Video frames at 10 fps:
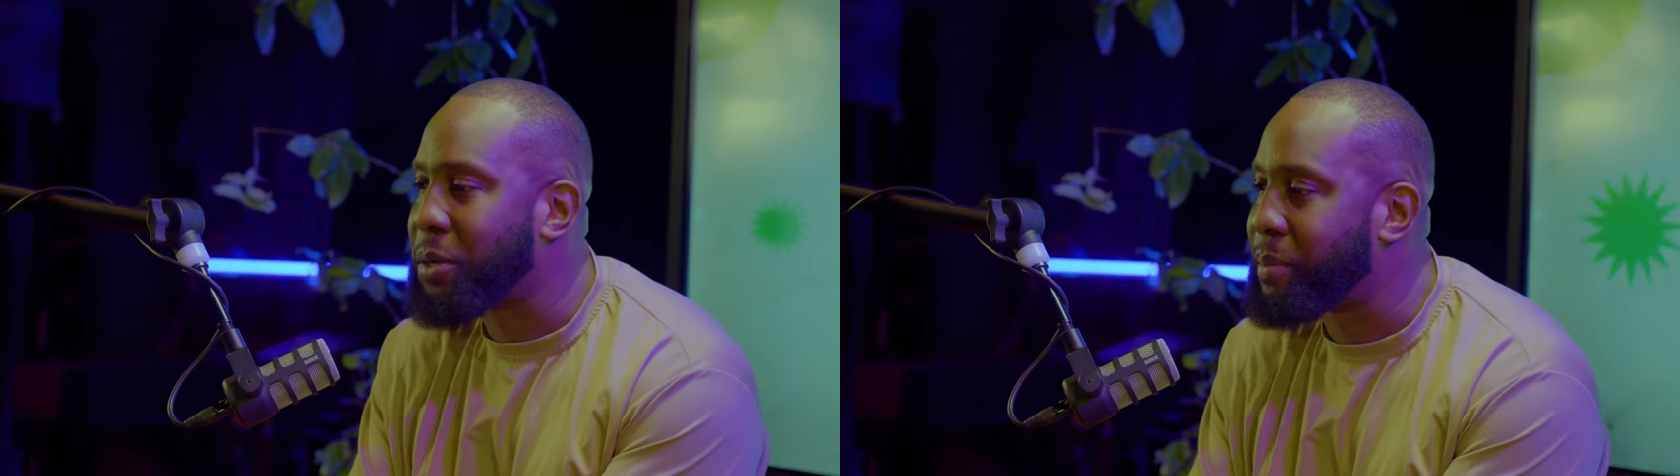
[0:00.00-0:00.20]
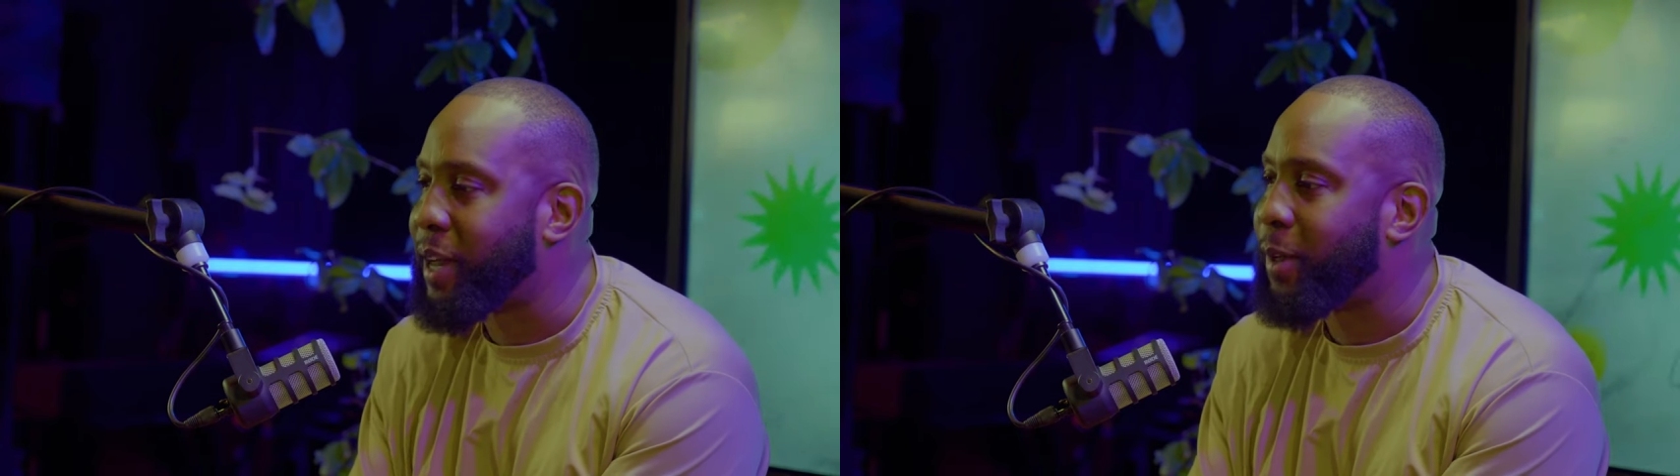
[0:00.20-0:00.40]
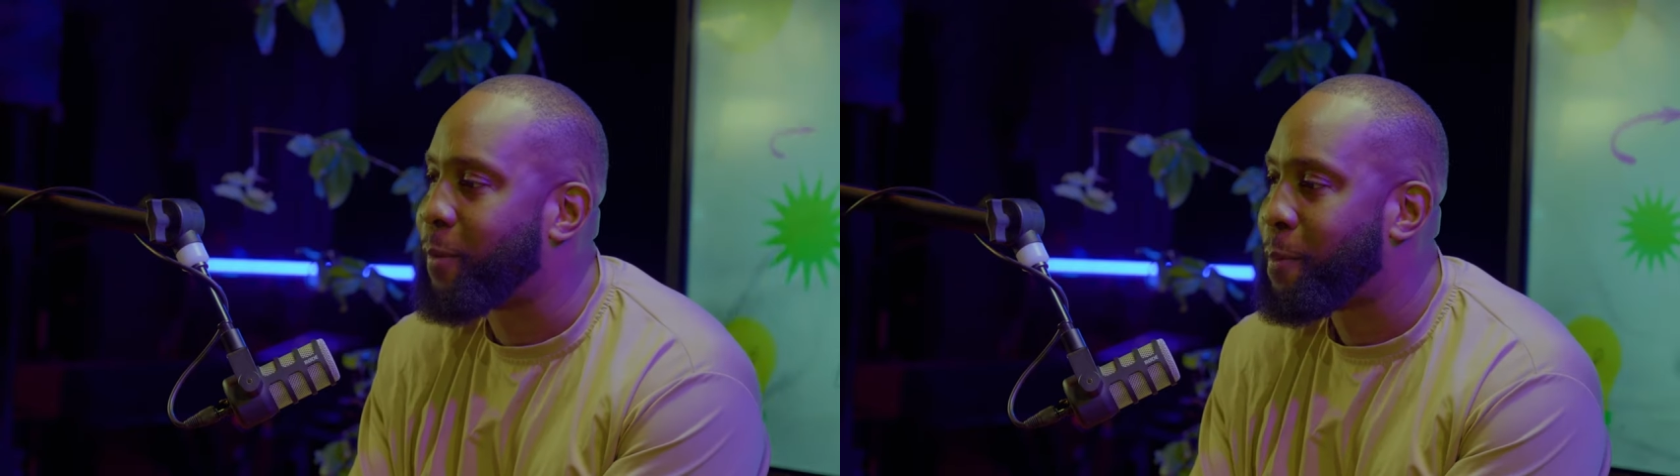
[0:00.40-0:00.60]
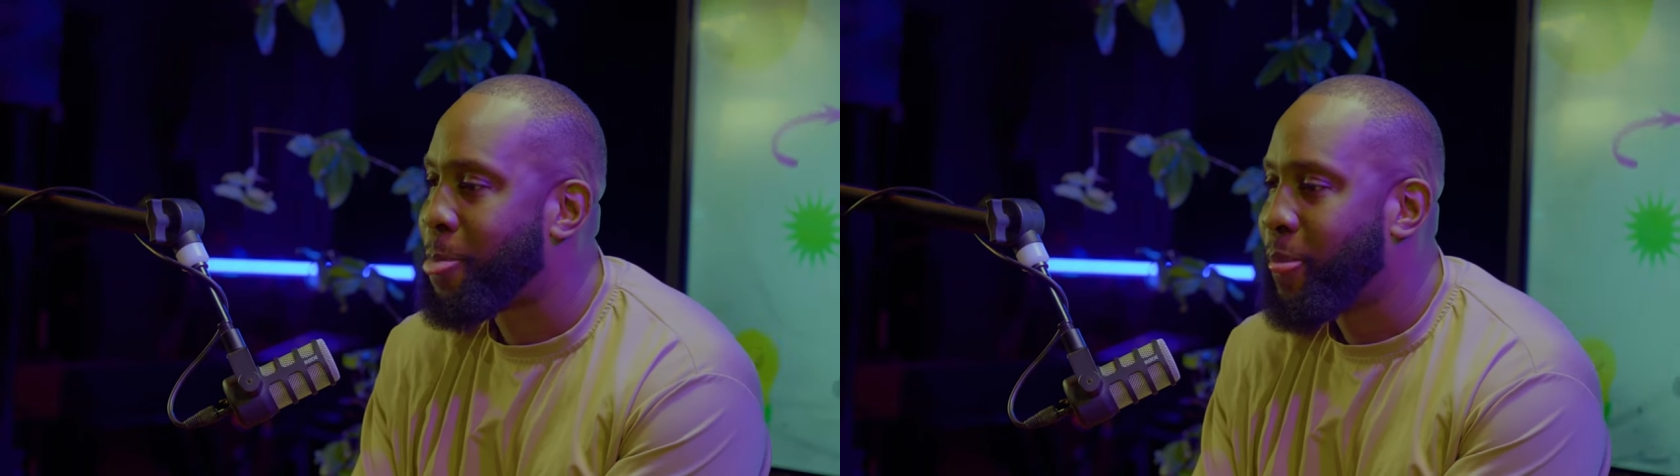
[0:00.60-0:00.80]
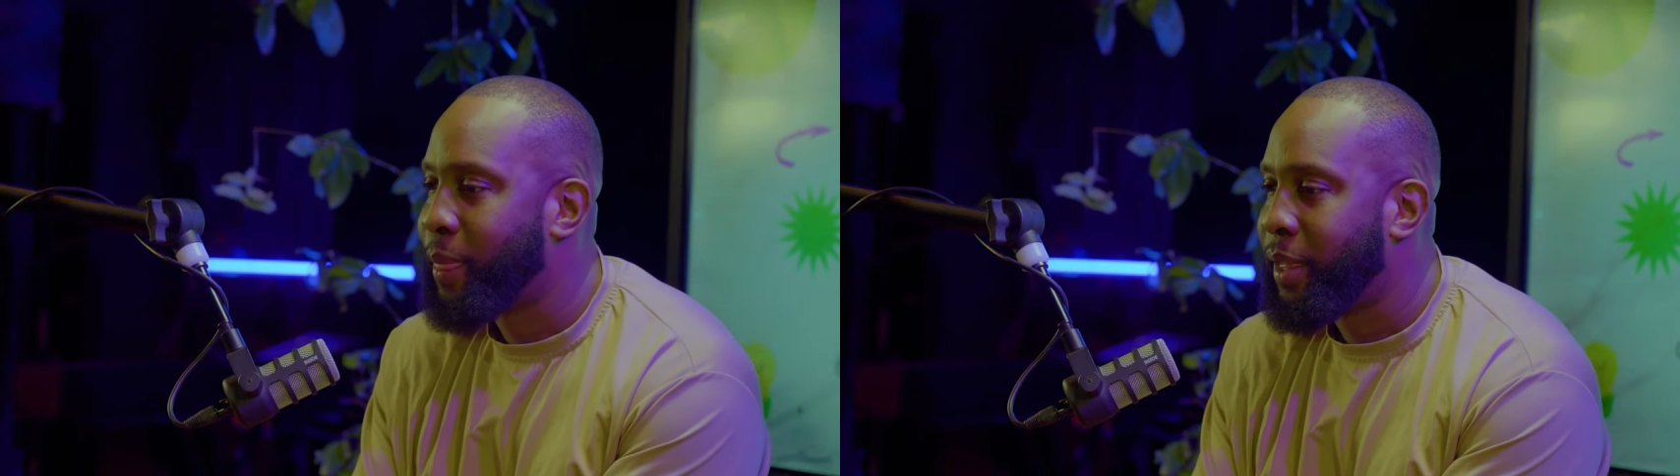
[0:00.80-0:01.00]
about
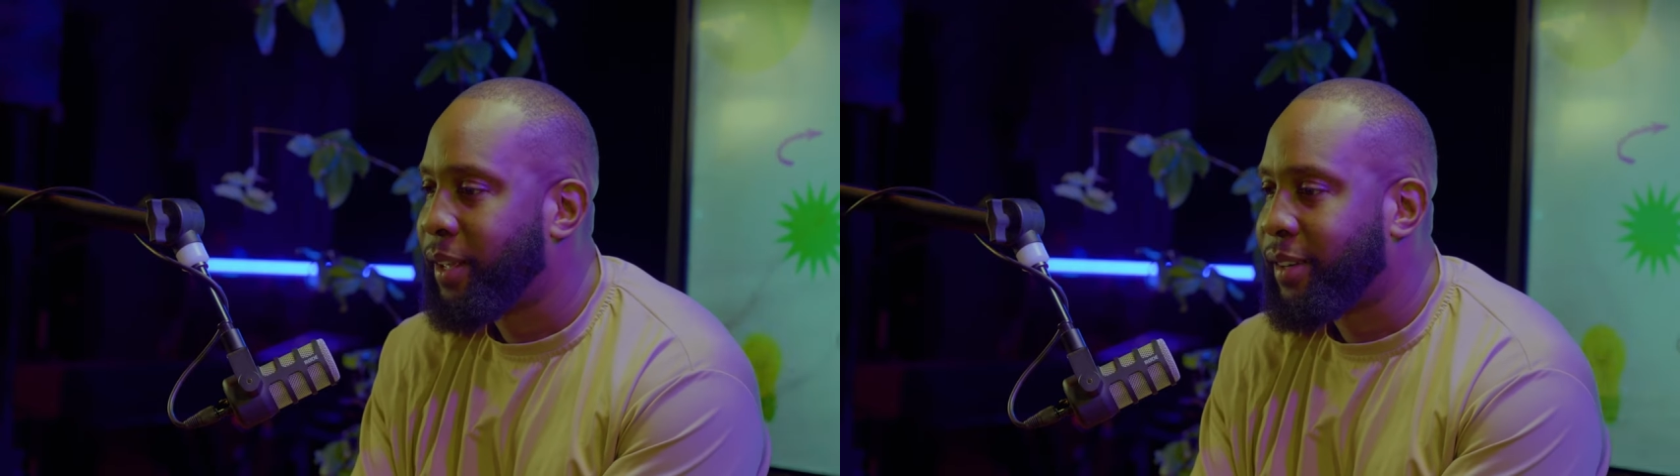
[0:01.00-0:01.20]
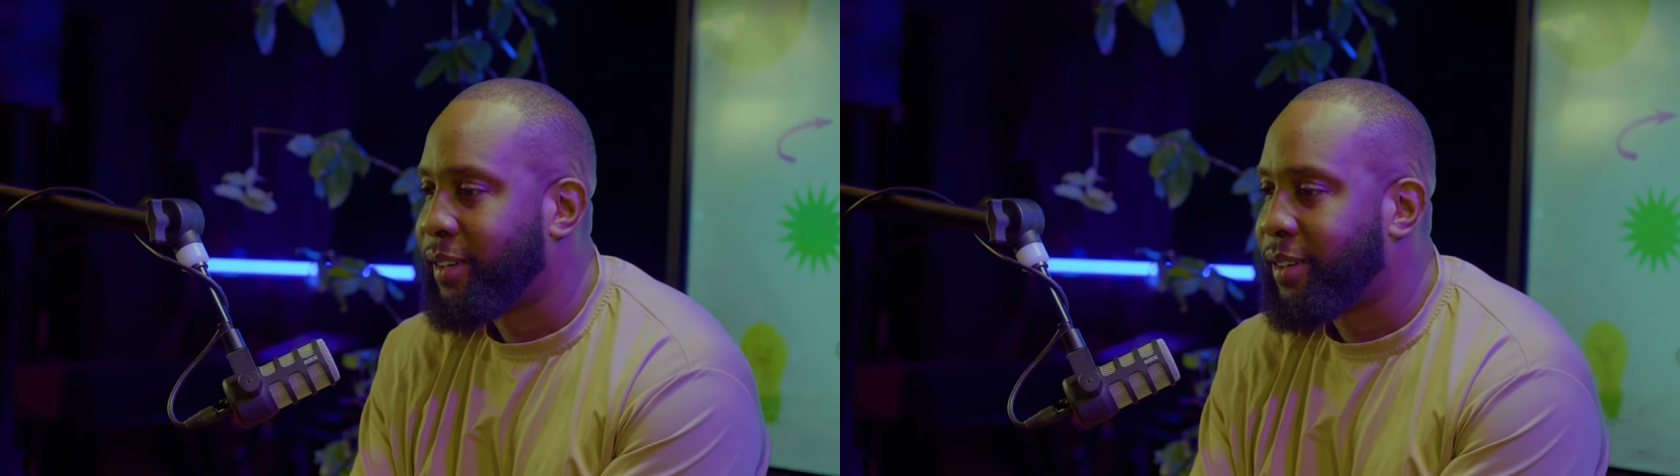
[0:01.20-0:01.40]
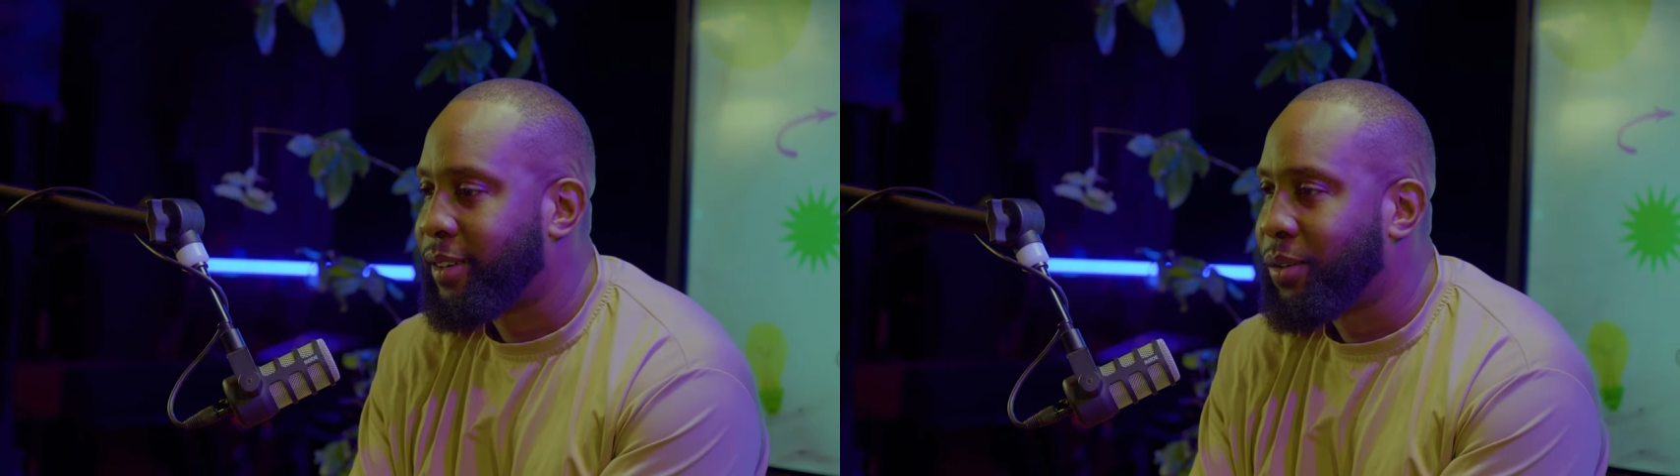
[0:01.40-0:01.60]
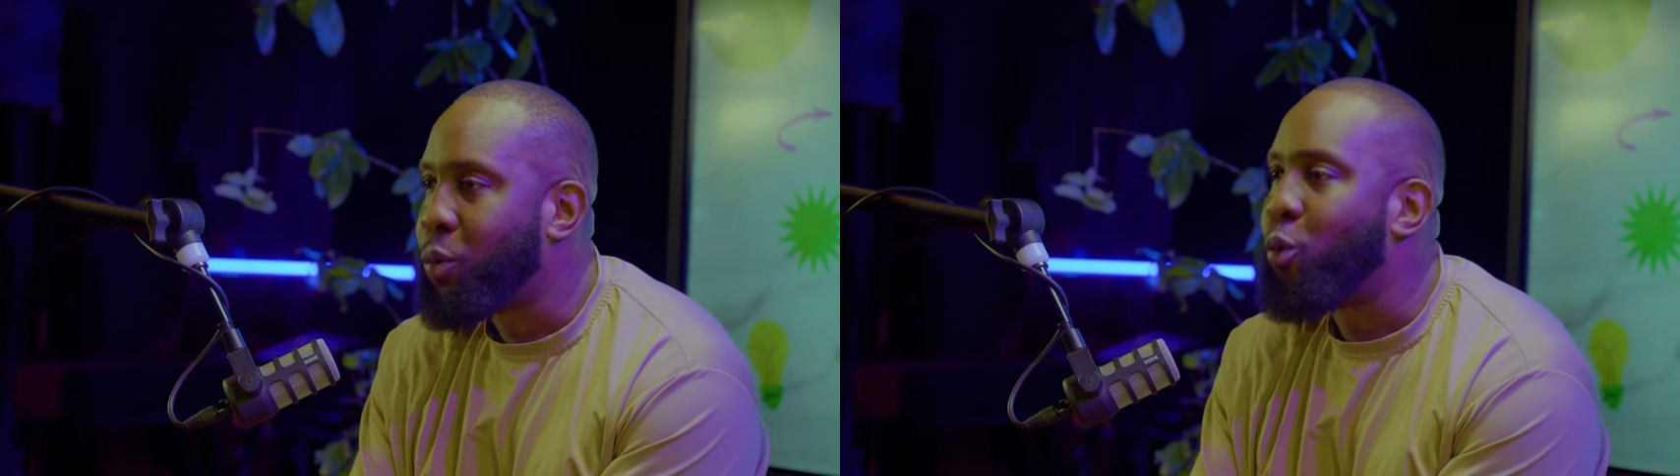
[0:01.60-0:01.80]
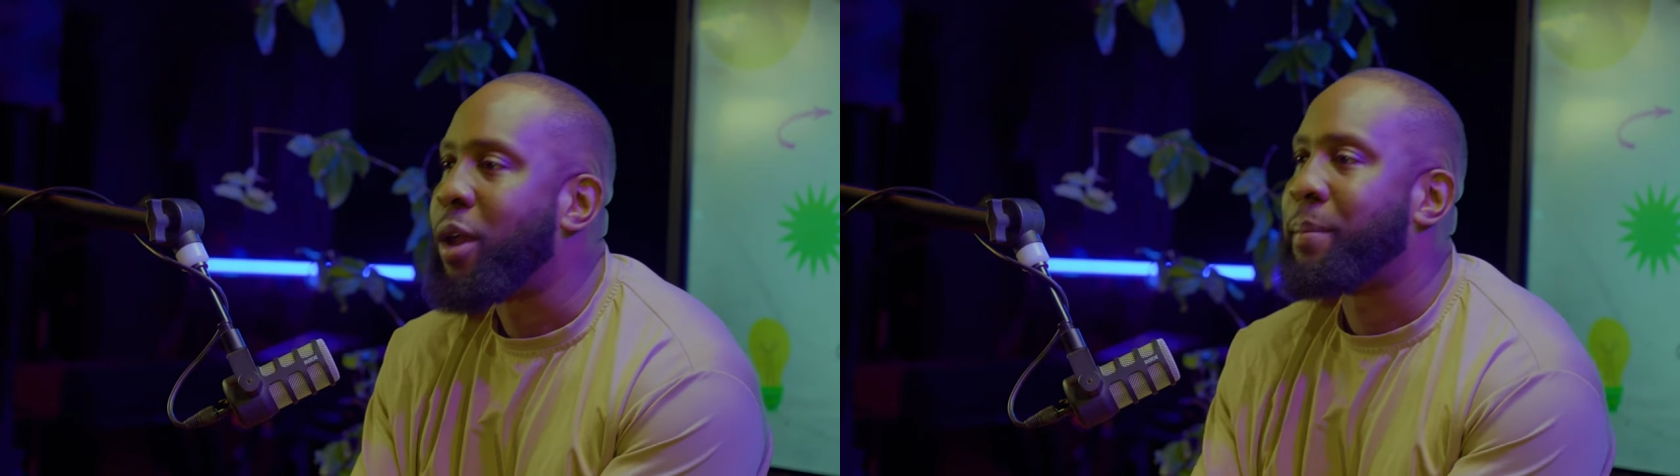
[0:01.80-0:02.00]

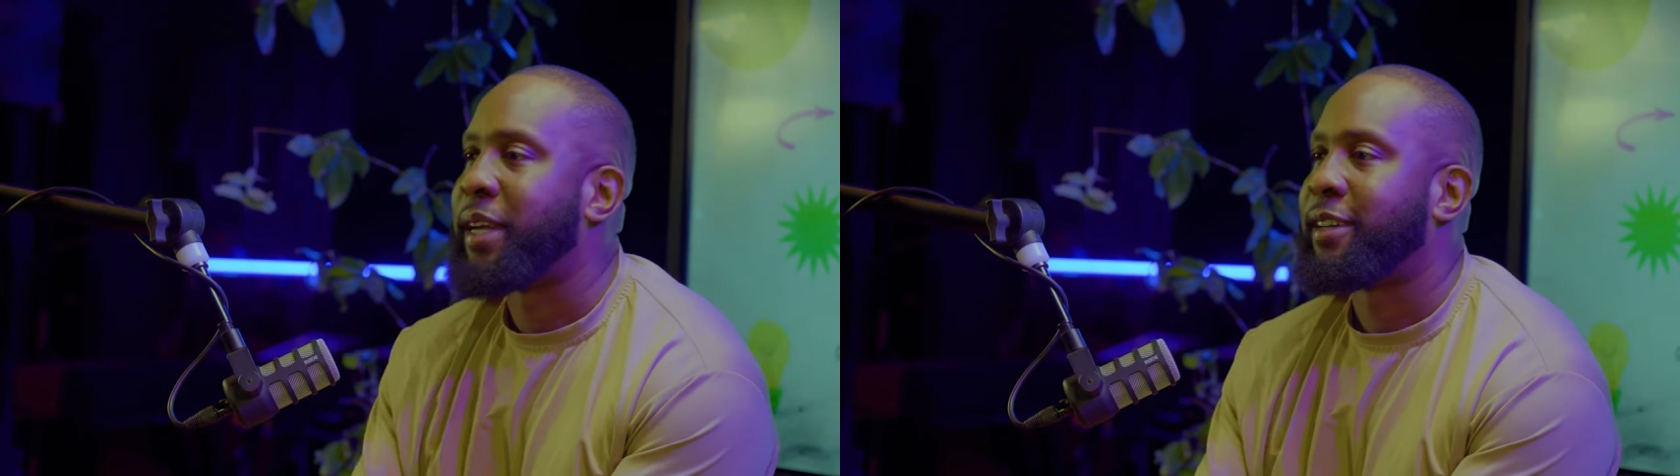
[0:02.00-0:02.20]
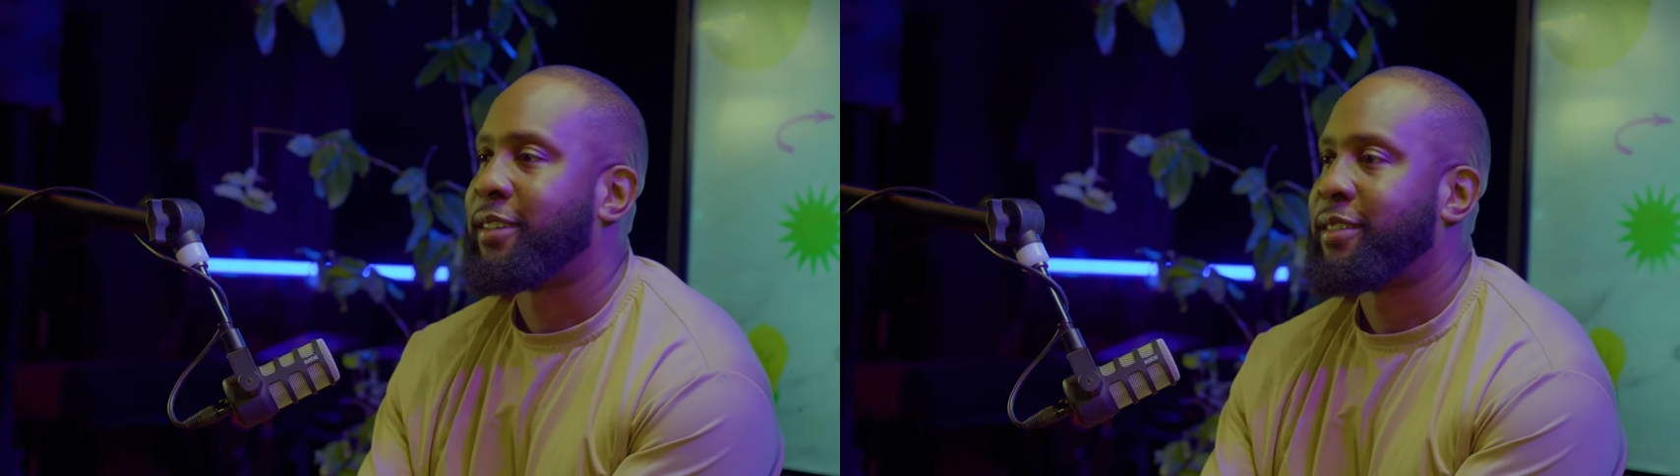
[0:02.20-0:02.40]
women,